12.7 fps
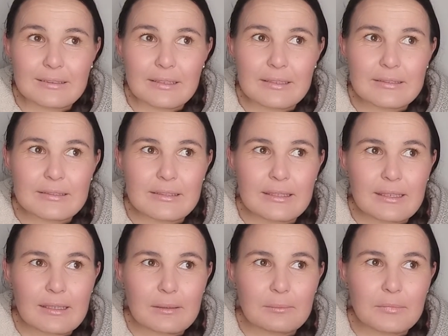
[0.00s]

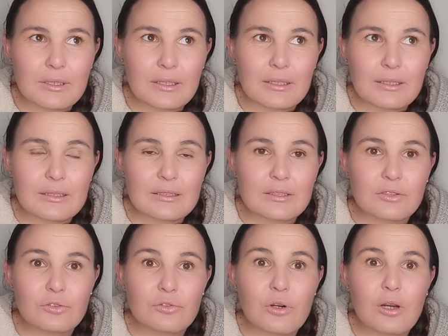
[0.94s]
Instagram is
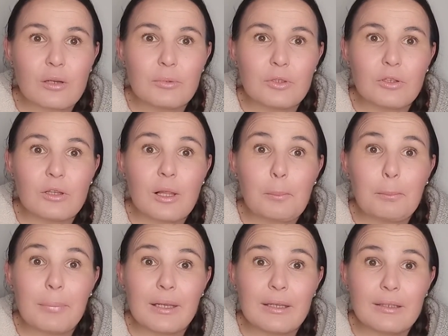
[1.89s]
Tribal
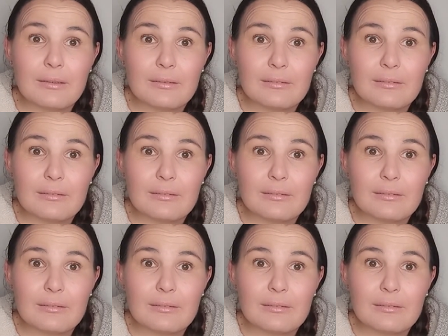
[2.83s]
Bling,